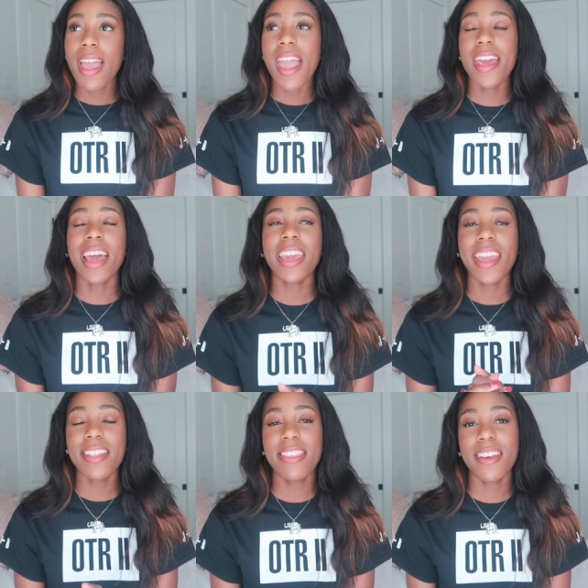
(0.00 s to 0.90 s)
and I
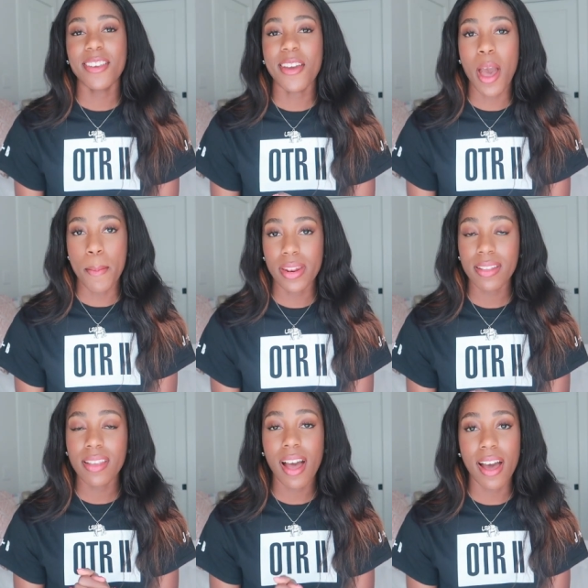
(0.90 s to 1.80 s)
can't tell you how many
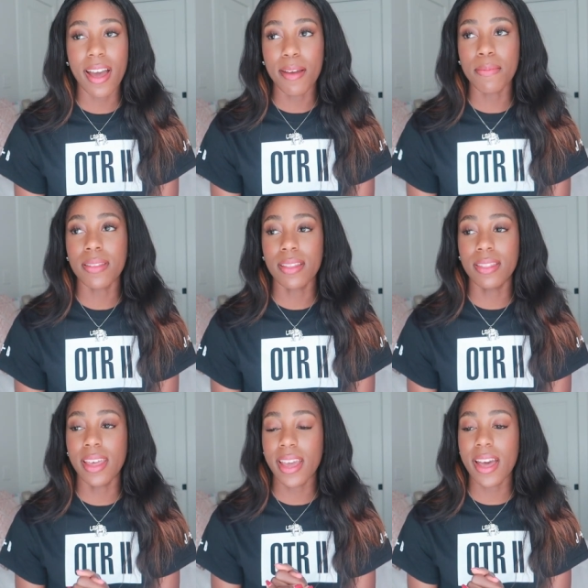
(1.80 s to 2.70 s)
times
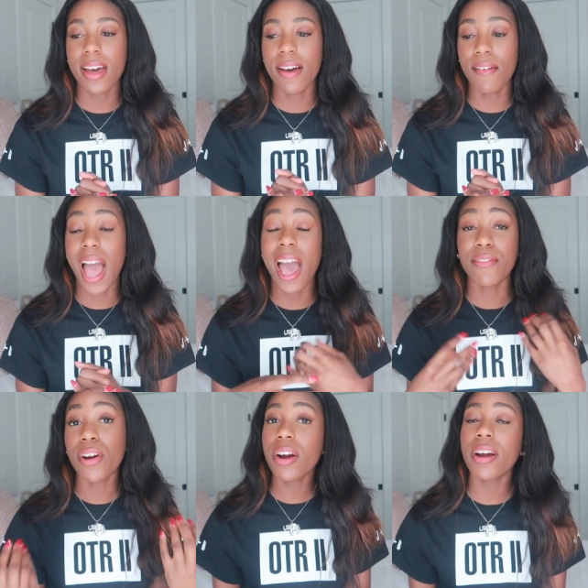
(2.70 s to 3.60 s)
that I
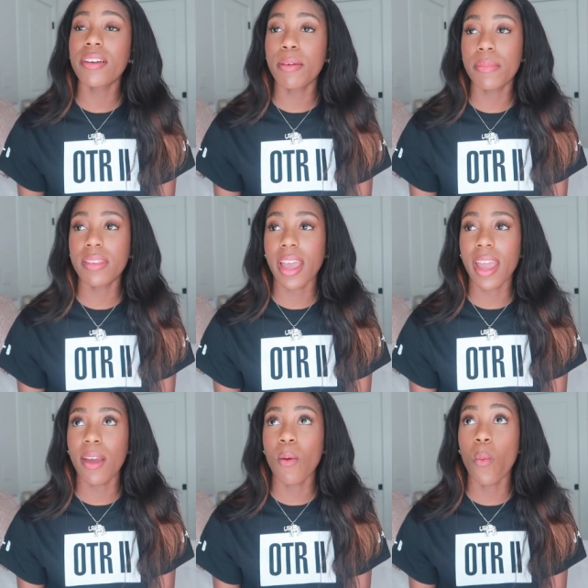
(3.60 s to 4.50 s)
have heard them
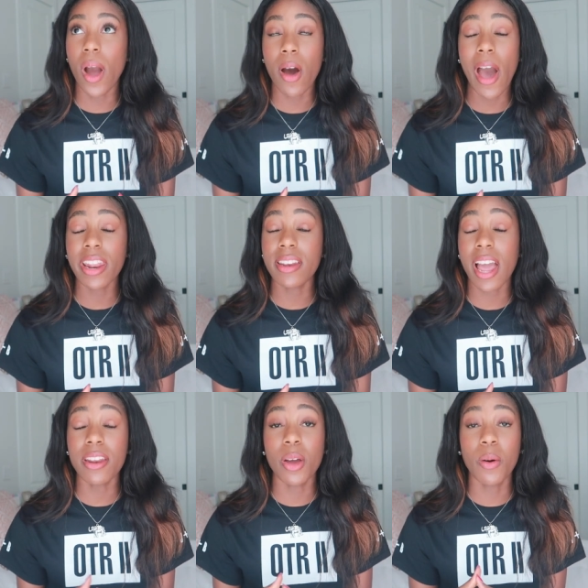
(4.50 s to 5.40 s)
say, wow, I did
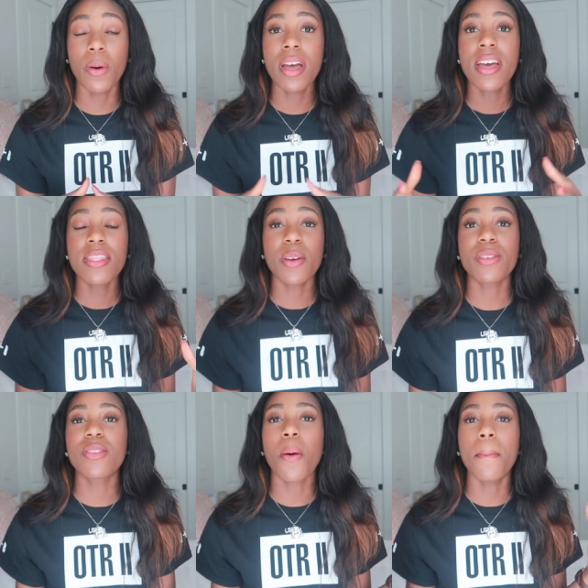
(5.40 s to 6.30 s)
not know there
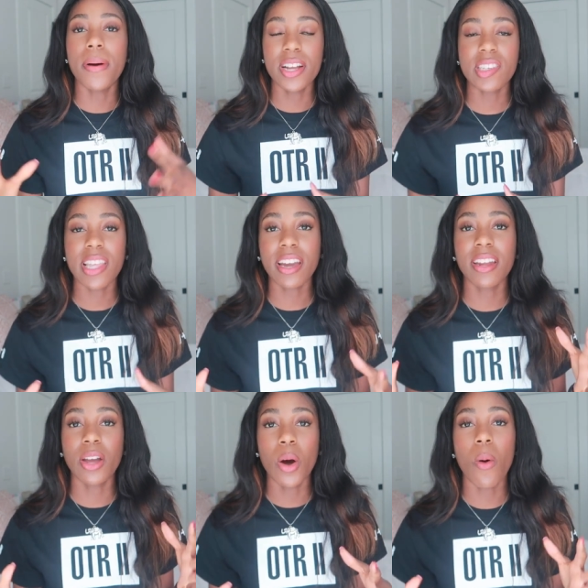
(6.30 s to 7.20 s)
was so much that
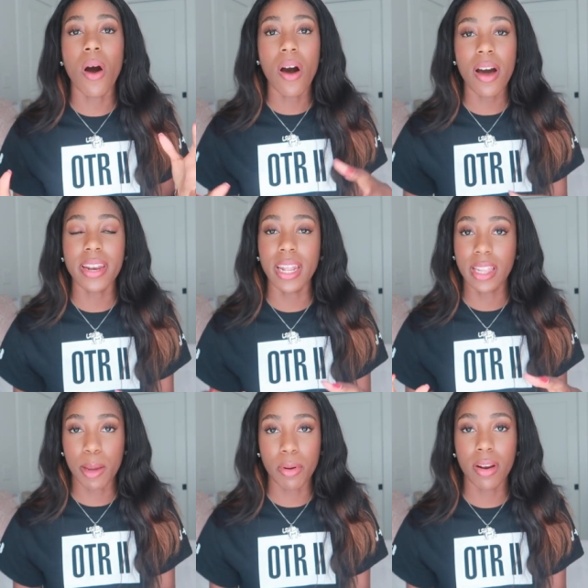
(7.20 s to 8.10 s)
could go on in
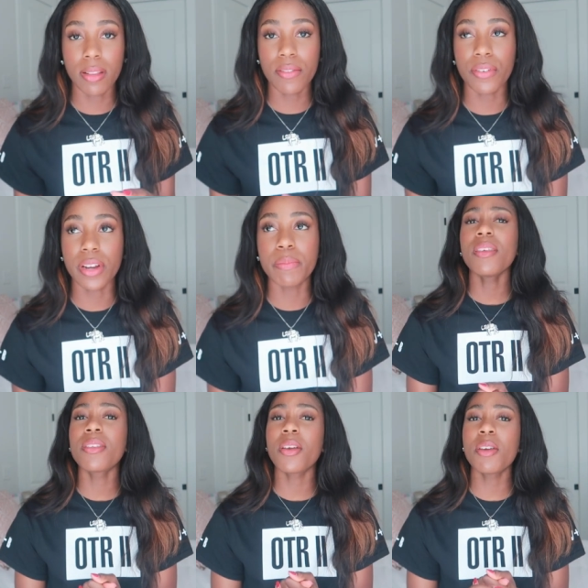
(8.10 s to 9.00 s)
labor and delivery.
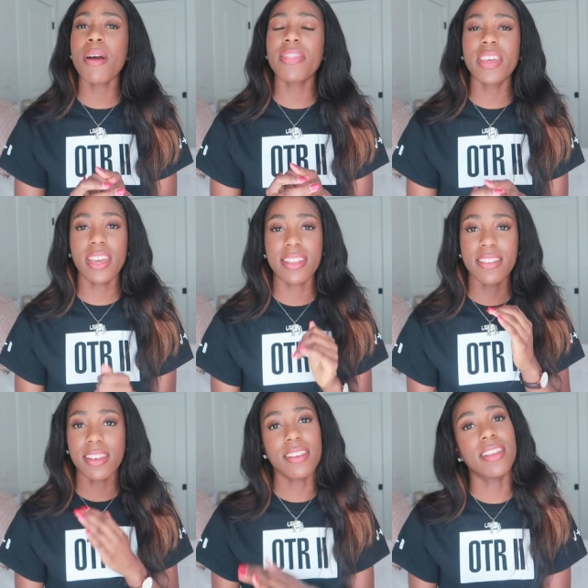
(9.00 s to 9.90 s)
So you might think it's
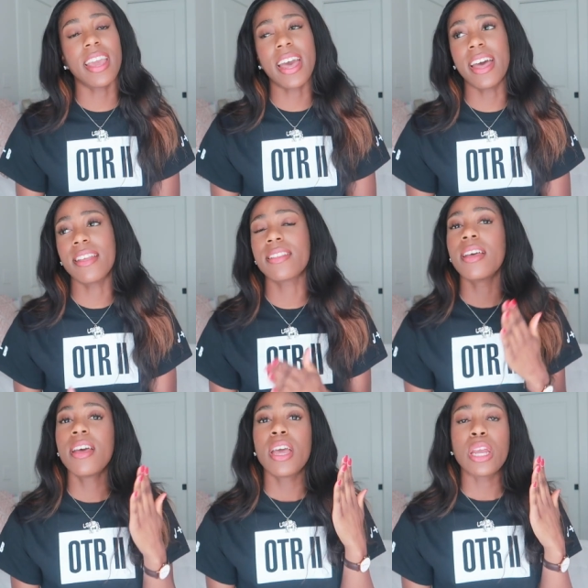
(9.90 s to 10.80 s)
as easy as,
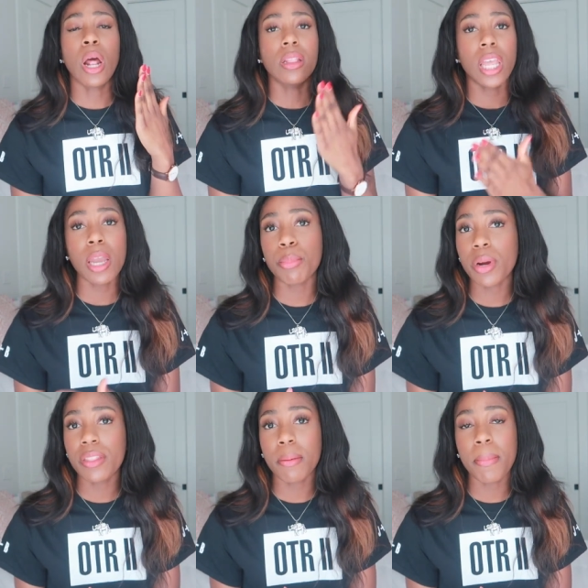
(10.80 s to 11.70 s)
you know,
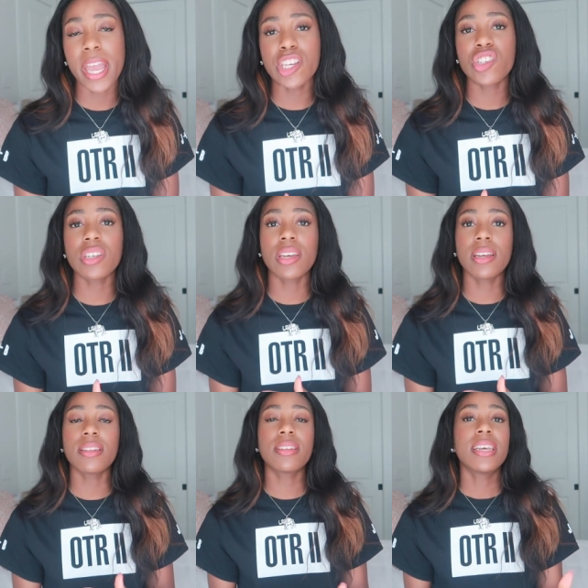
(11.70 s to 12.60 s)
laboring the
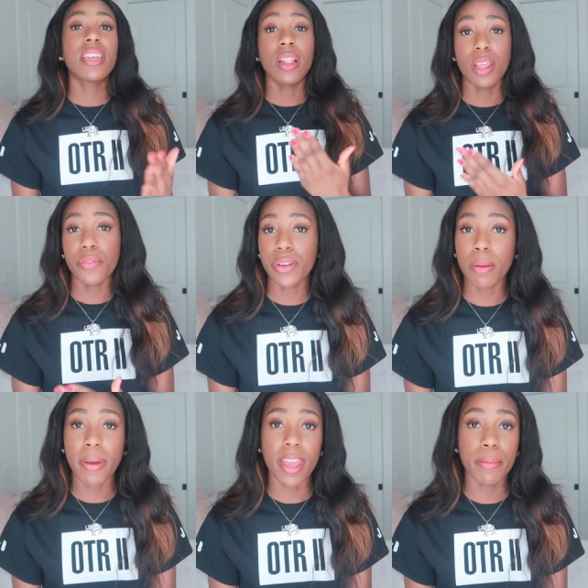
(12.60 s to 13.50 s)
patient, delivering
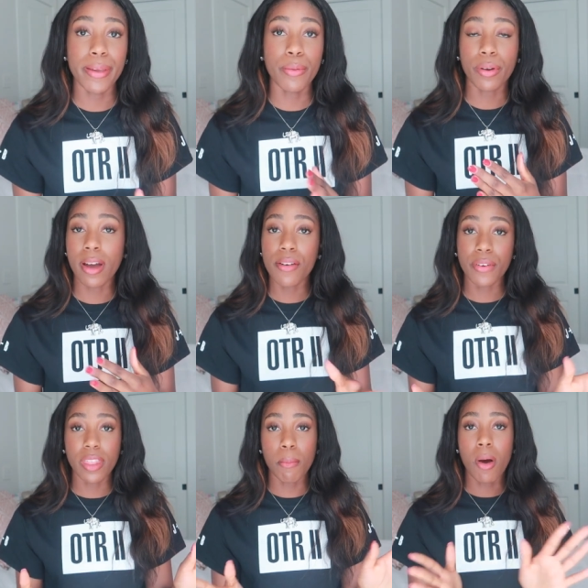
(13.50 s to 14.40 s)
the baby,
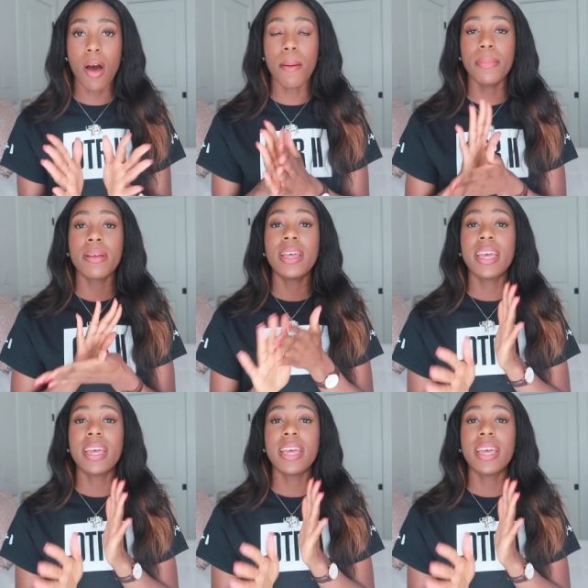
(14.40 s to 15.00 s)
recovering the mom,